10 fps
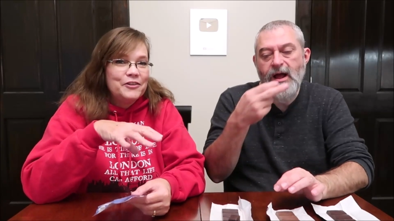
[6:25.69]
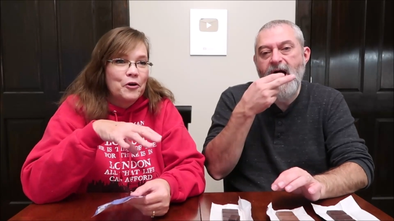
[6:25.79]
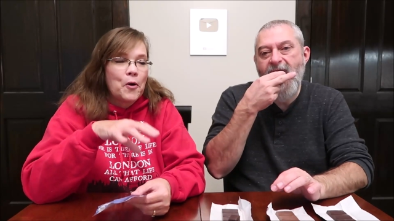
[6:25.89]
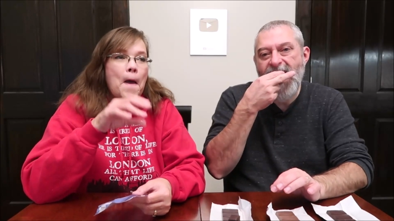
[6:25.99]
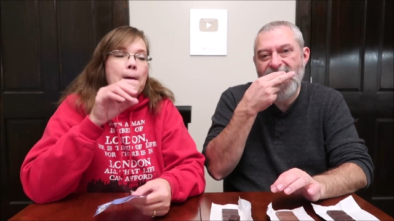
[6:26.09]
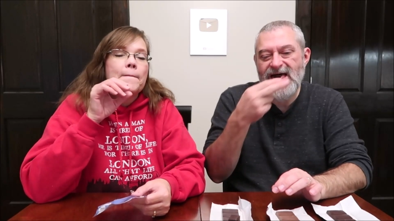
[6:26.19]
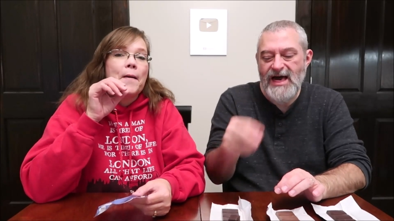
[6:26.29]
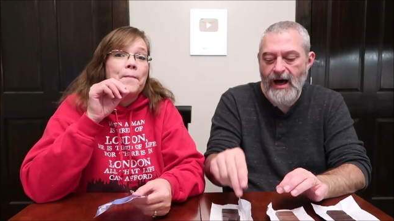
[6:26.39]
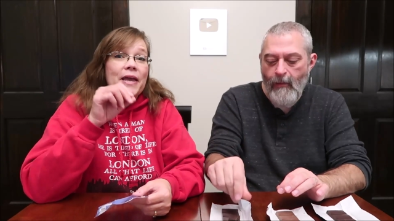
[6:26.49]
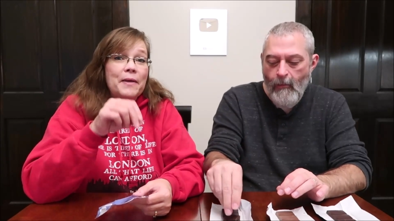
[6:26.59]
Speaker 1: either.
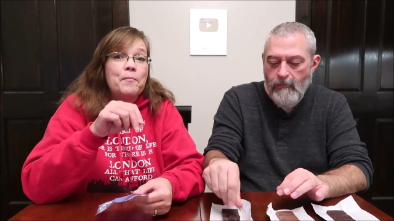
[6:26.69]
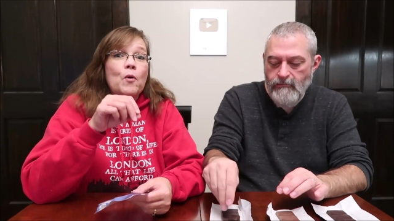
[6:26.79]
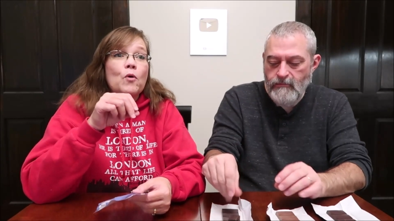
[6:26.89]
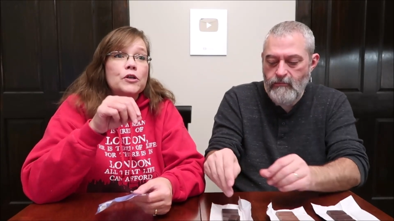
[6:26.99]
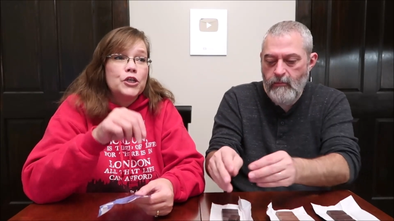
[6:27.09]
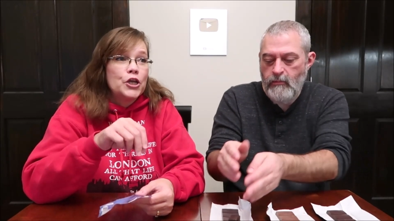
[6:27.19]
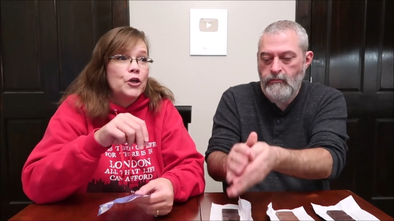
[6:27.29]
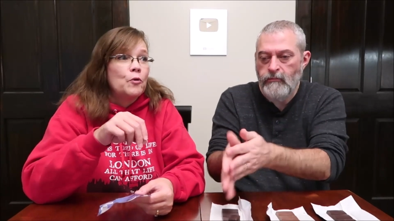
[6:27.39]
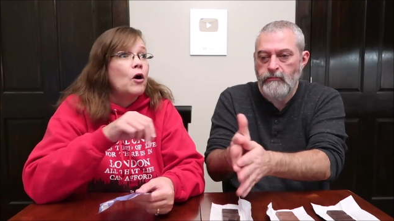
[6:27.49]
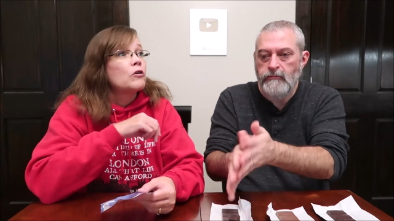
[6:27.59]
but people
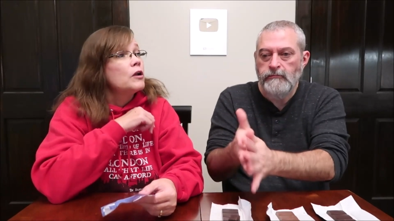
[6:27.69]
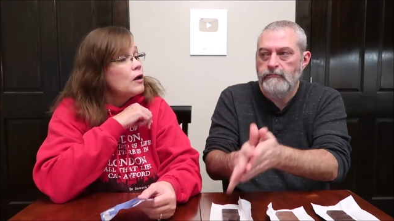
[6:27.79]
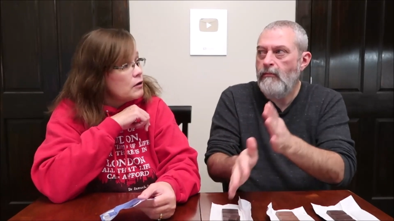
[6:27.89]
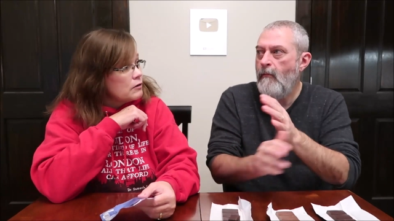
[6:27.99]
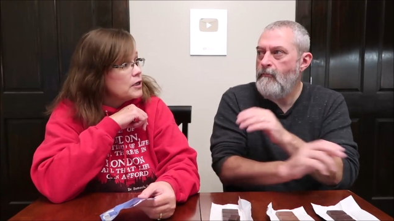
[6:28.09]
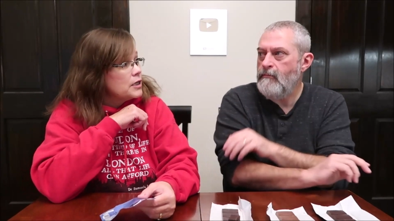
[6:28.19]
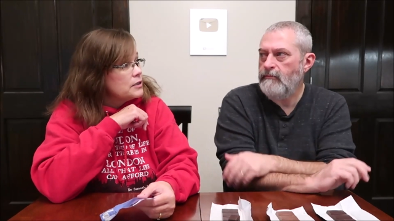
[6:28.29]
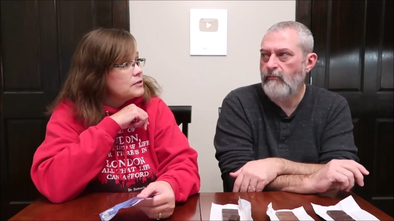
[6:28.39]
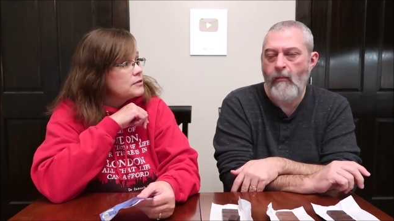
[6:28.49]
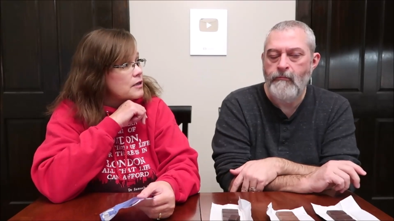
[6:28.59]
do. Our daughter
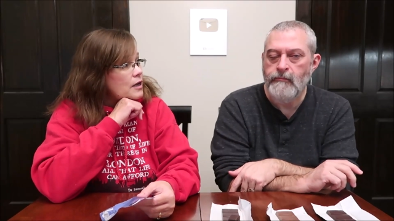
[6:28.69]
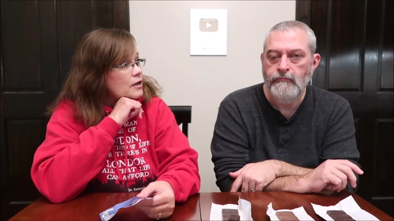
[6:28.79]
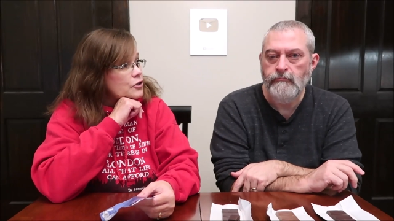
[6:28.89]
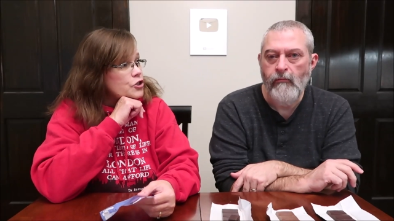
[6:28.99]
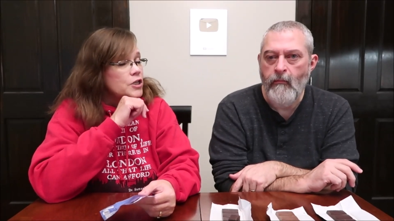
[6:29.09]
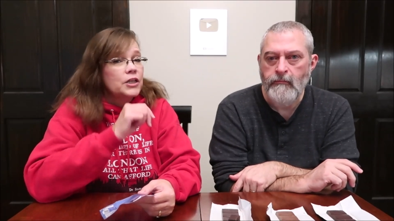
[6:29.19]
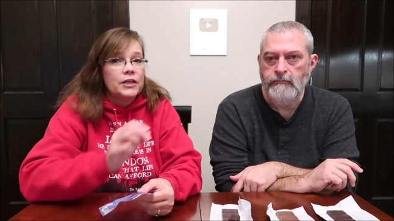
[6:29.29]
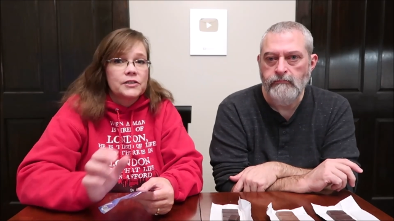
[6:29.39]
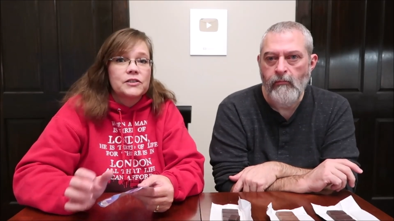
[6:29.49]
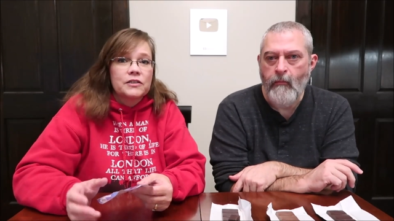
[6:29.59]
does. And uh, she
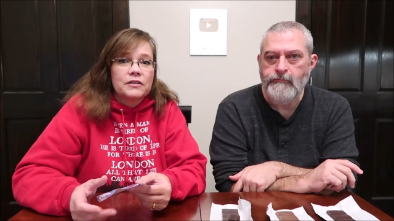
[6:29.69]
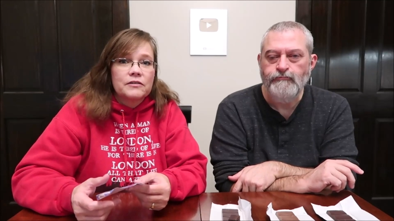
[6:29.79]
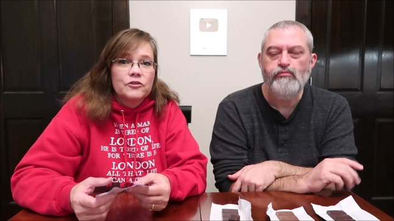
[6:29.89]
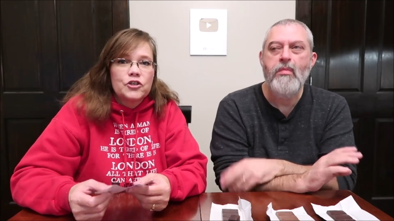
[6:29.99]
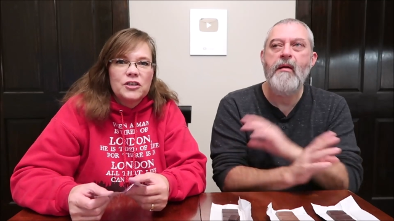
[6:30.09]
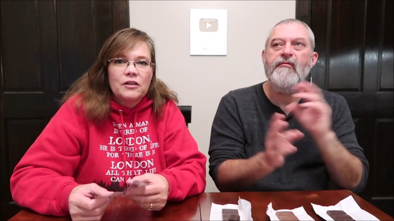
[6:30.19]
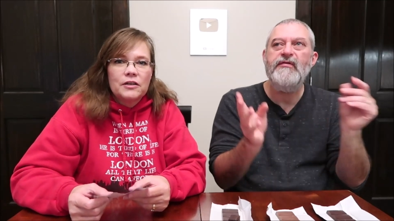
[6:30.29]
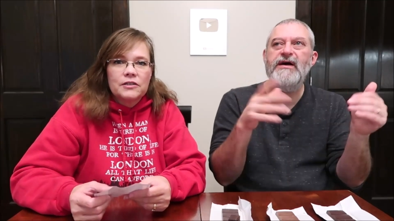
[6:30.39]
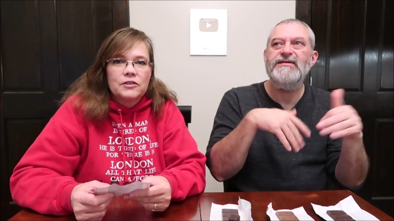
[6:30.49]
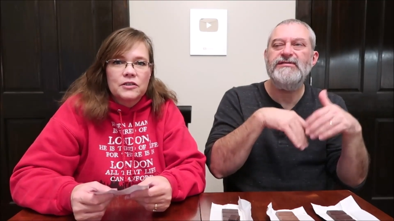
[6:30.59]
likes to. She Maybe if
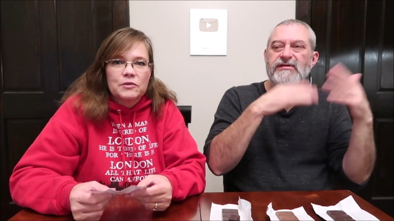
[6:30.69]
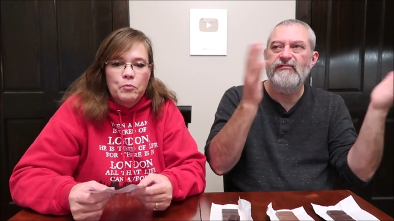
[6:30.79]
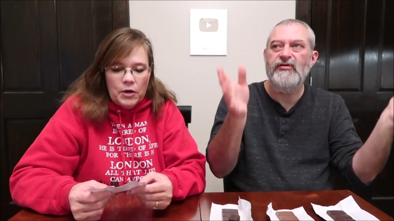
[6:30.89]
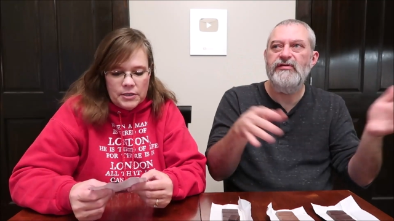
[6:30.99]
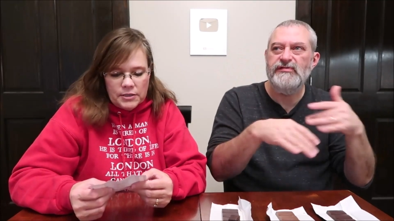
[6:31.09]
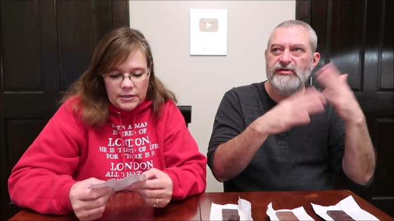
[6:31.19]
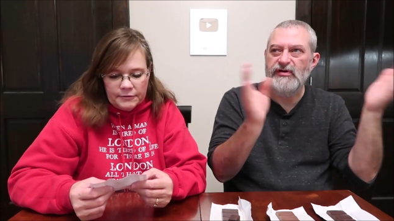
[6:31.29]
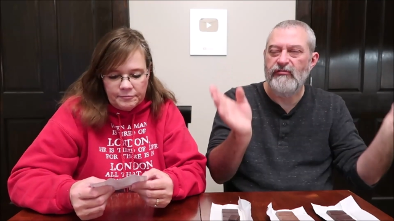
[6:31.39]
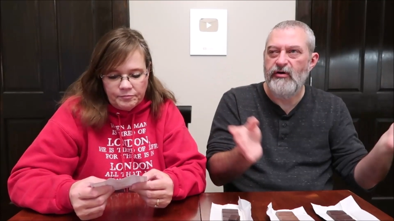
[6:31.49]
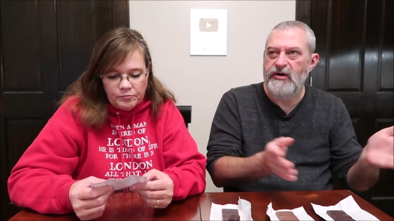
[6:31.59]
it has an infuser
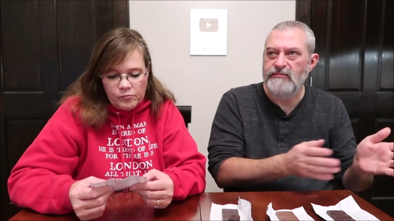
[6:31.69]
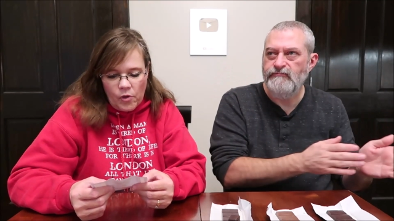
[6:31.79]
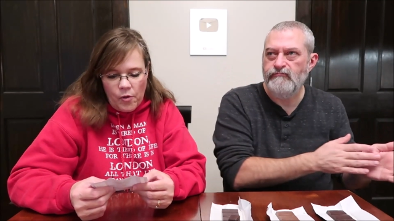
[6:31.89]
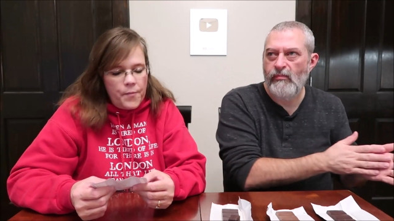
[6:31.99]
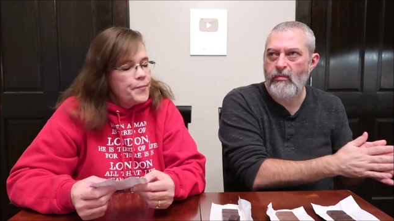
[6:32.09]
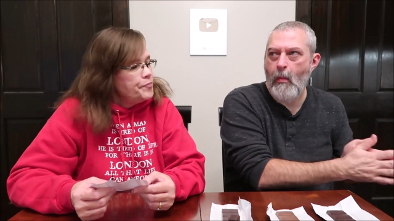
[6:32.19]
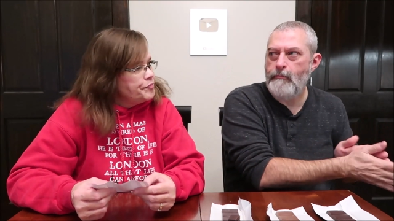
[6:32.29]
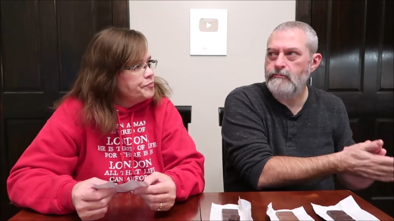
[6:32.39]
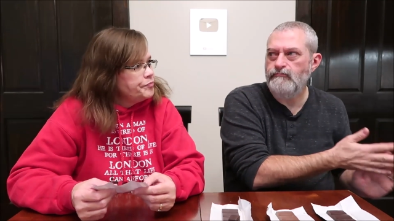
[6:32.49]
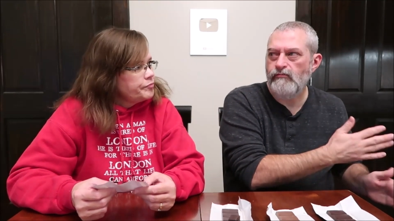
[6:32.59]
in
Speaker 2: the room,
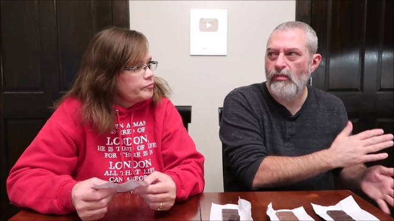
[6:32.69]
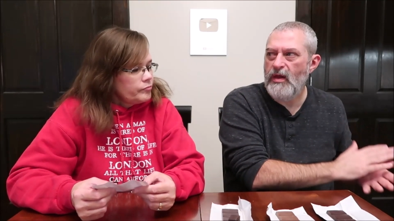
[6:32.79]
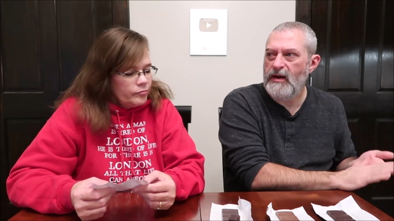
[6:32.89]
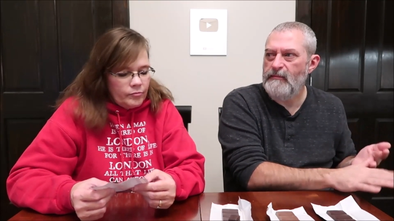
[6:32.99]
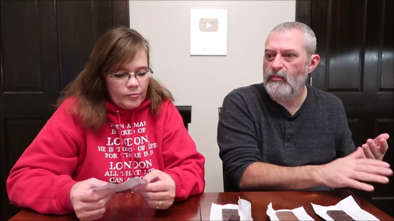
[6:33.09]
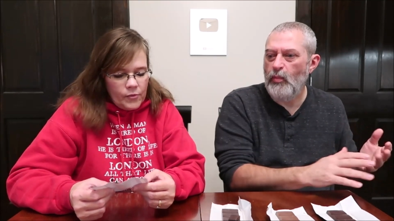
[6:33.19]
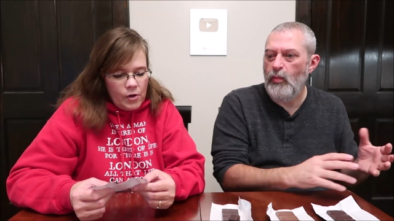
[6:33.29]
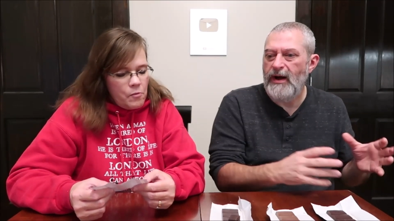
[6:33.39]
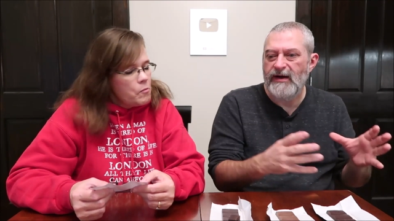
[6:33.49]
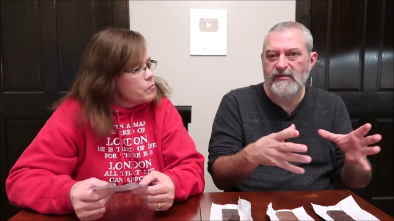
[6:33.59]
Mm-hmm. Like a
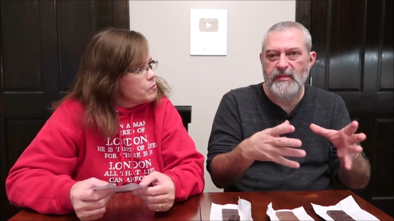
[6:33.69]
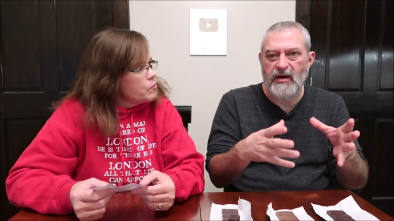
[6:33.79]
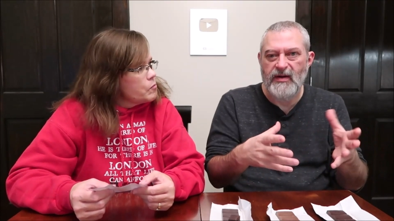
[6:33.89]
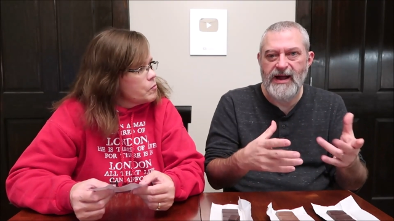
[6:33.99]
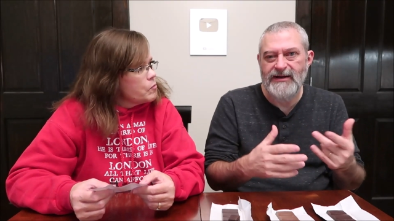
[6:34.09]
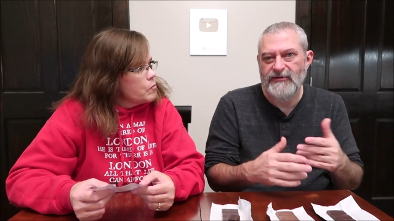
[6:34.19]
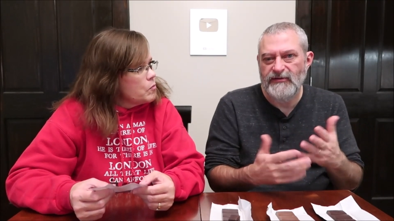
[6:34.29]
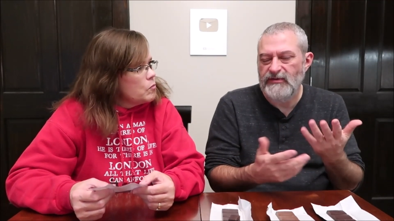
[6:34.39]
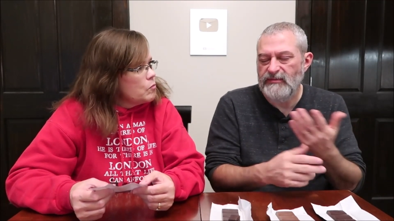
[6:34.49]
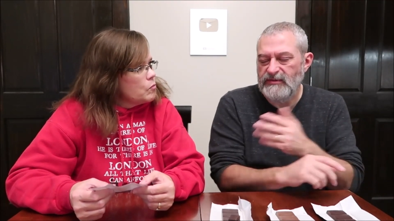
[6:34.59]
wax melt candle
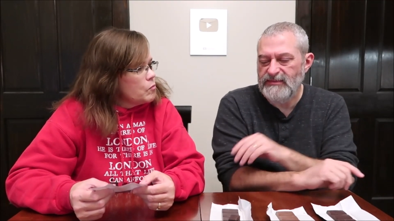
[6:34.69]
or something, I